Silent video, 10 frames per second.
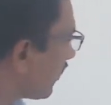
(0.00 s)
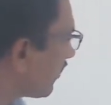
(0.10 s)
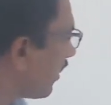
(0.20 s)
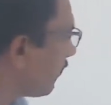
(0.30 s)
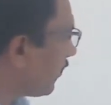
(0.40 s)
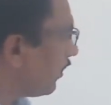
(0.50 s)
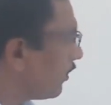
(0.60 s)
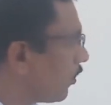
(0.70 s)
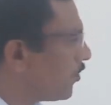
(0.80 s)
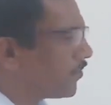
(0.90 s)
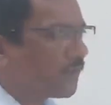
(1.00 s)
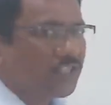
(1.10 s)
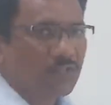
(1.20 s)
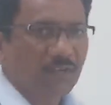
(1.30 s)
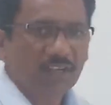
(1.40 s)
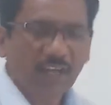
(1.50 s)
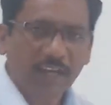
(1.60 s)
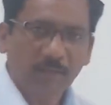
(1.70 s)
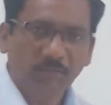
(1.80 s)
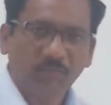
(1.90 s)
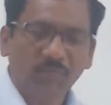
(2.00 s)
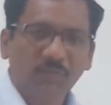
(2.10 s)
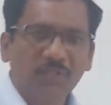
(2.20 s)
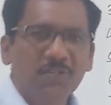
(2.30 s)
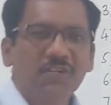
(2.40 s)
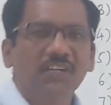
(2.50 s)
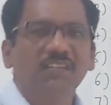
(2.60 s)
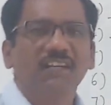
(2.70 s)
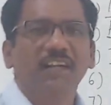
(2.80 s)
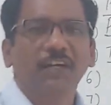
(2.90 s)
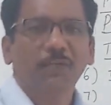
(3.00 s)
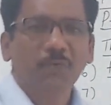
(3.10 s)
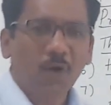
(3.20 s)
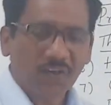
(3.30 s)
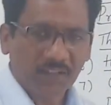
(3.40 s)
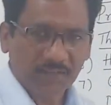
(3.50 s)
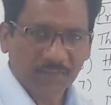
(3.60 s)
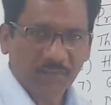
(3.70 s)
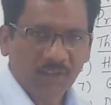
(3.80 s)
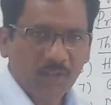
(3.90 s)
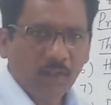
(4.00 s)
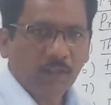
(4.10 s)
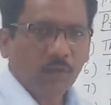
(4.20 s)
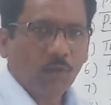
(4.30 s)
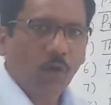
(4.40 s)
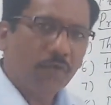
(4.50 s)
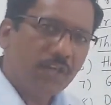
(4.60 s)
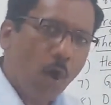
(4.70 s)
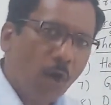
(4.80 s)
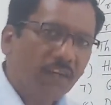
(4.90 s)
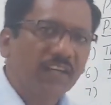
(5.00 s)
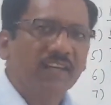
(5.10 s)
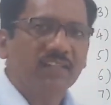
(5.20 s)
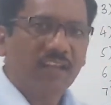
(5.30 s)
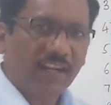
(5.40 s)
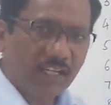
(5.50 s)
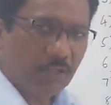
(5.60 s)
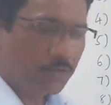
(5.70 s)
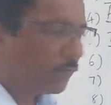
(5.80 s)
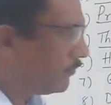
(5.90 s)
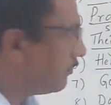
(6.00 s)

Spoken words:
example. Don't waste your time. It's a negative order. Though the order is negative,